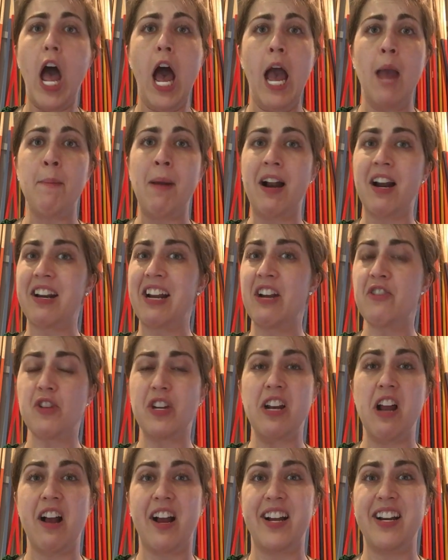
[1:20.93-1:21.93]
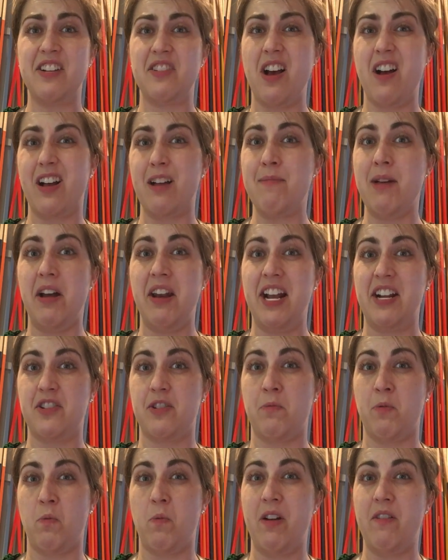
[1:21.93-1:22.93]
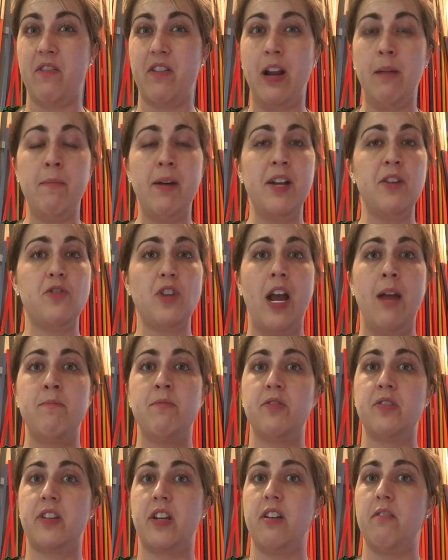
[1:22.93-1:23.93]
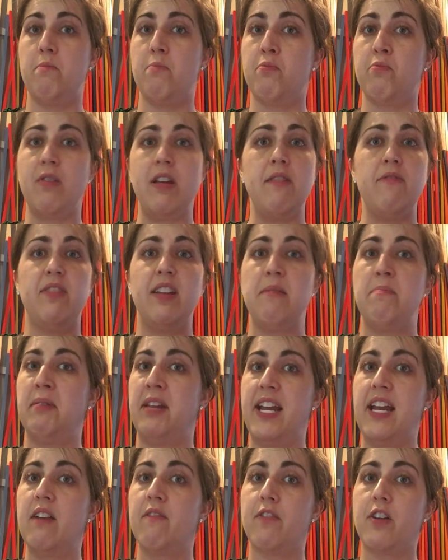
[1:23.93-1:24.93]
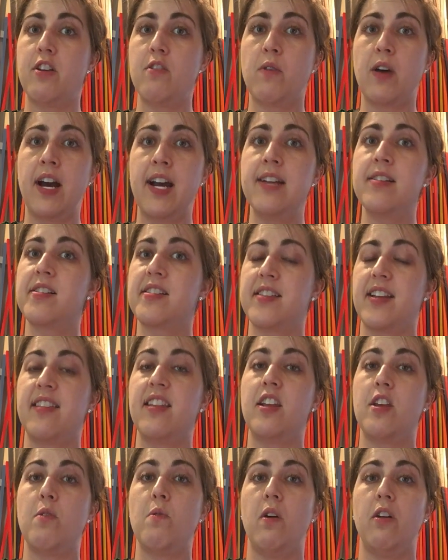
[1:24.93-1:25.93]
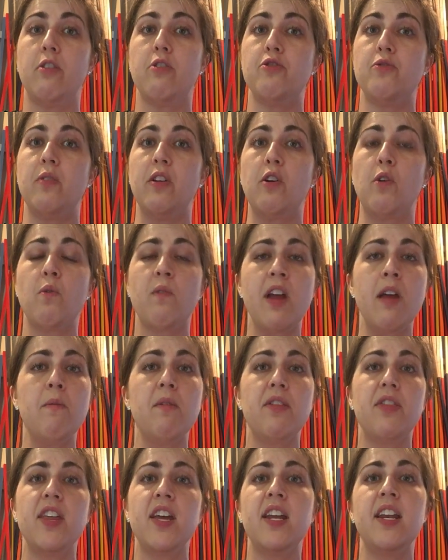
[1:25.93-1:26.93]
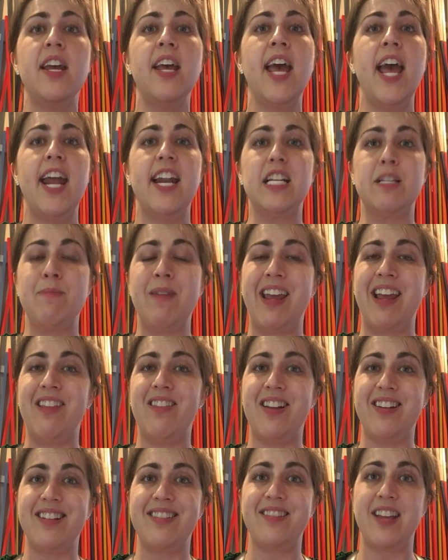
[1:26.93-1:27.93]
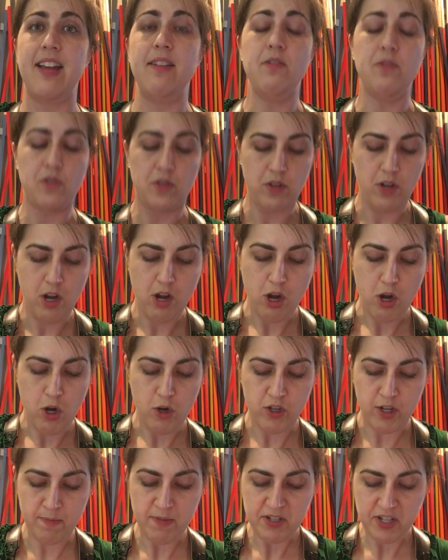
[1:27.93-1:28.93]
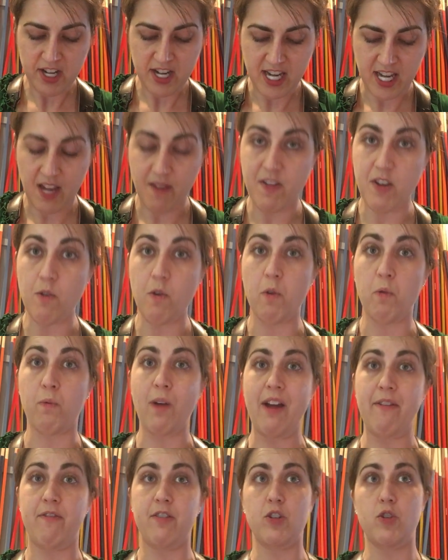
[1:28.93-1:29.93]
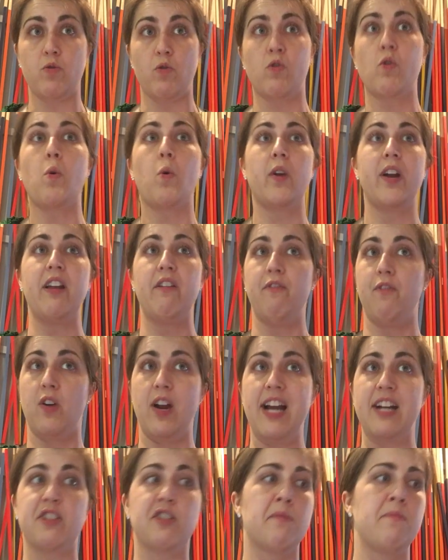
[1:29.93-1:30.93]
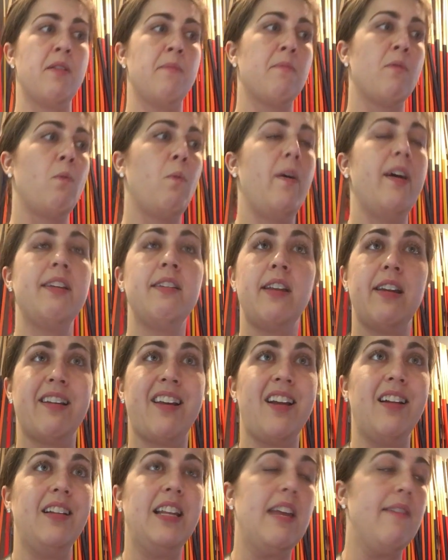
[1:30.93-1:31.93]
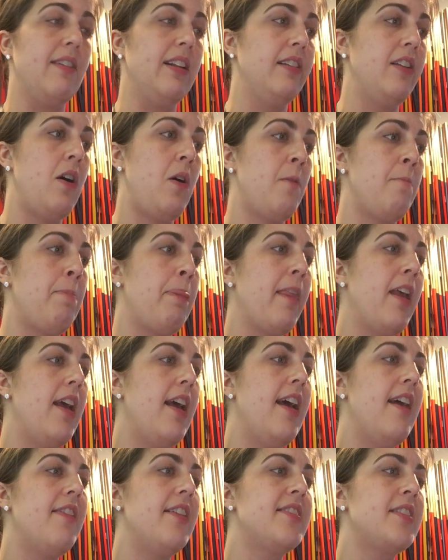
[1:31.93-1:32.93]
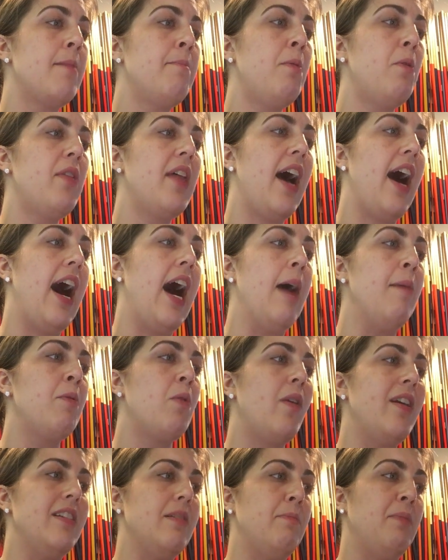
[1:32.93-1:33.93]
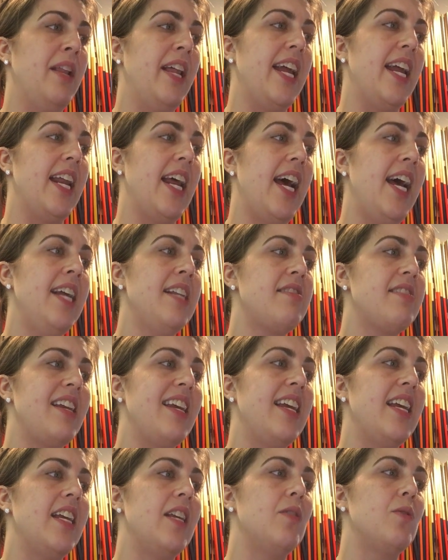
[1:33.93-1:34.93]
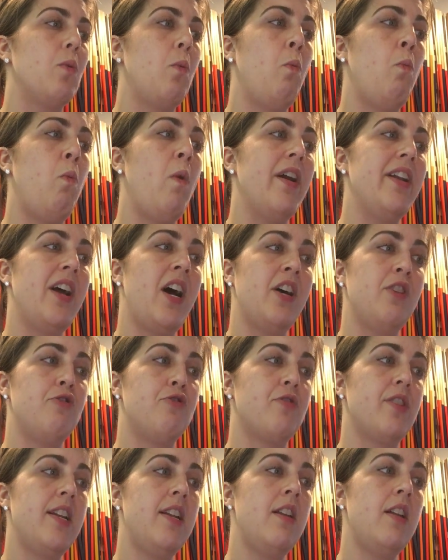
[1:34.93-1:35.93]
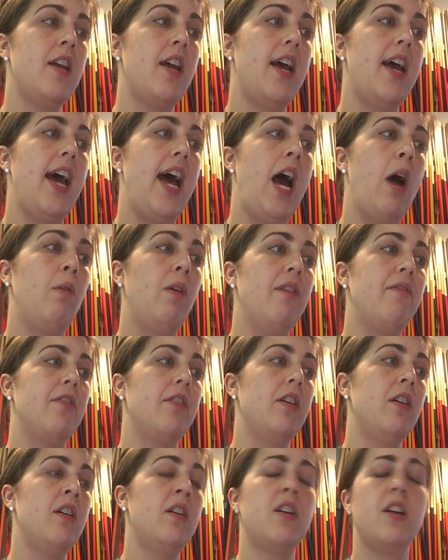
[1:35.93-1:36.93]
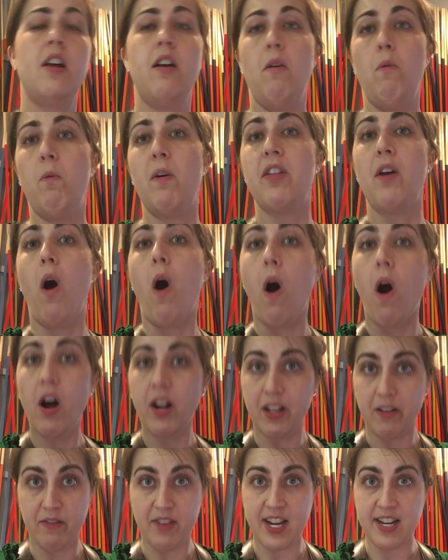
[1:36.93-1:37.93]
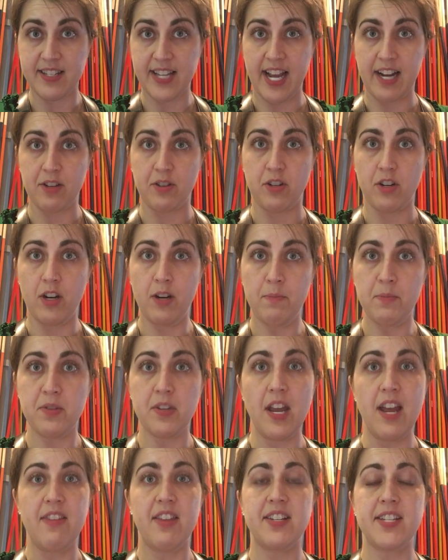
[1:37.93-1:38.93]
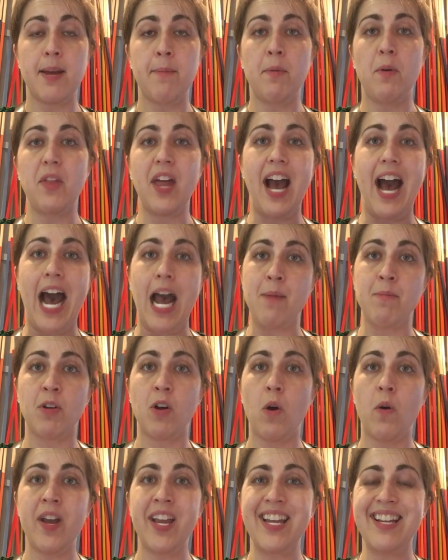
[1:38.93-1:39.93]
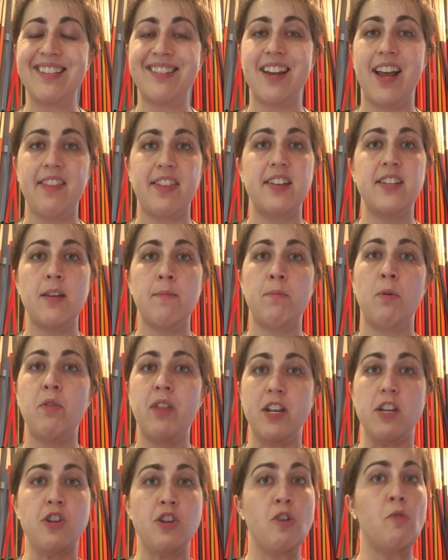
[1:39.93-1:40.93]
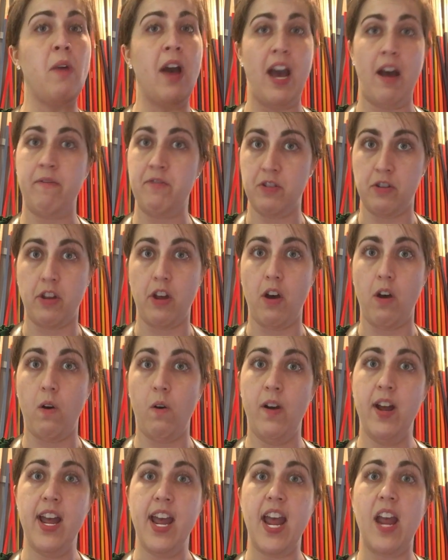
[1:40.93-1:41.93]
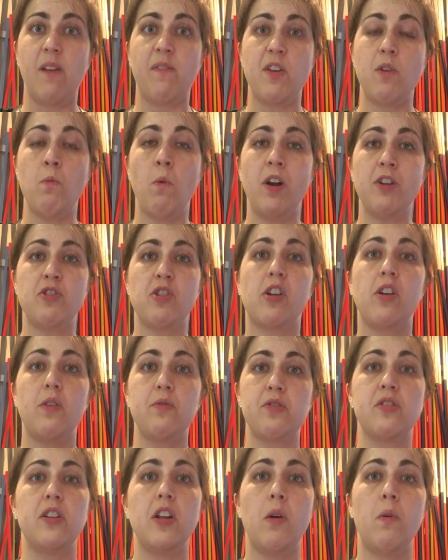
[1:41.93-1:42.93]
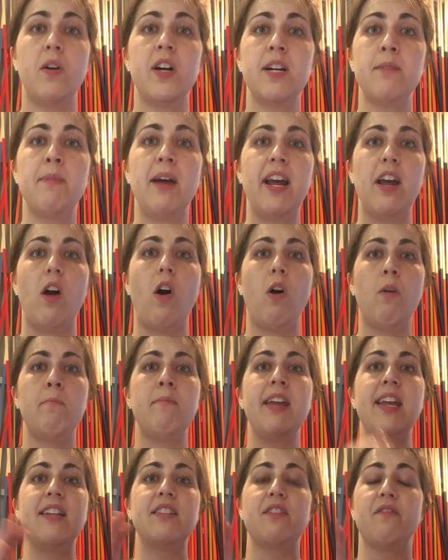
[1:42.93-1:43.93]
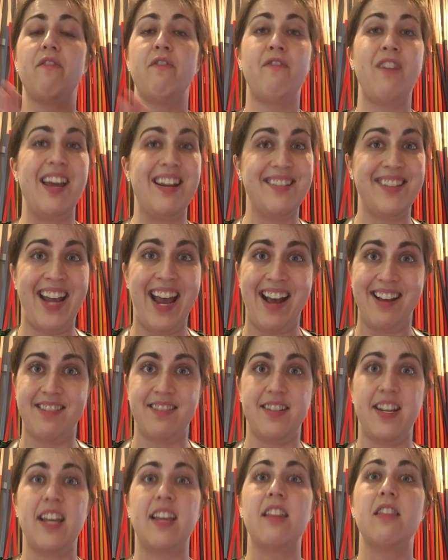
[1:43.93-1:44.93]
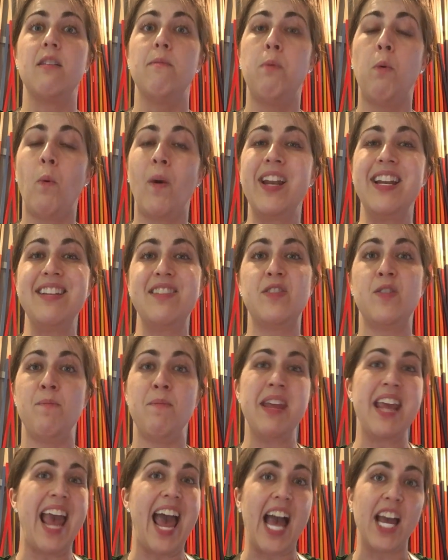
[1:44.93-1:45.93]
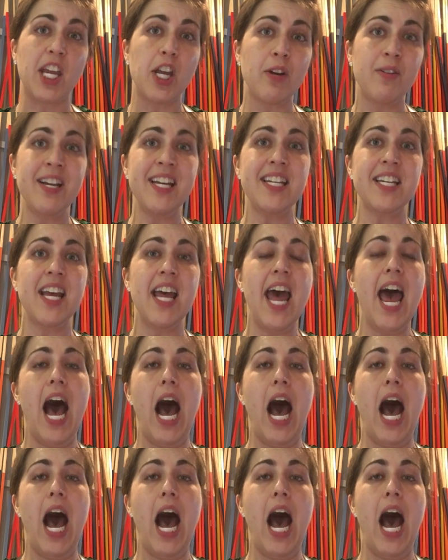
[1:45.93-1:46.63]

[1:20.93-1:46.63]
I'm actually not going to talk about excerpt 1 very much. I'm just going to briefly play it for you guys because I think you all are doing great with it and it's making a lot of sense. So I'm just going to give you a reference recording for excerpt number 1 and kind of leave it alone. The tempo that I'm going to play it at is 100. However, with all of these excerpts, the tempo that I'm going is not the tempo that you have to go. If you want to go slower, by all means, fantastic. The point is to be accurate.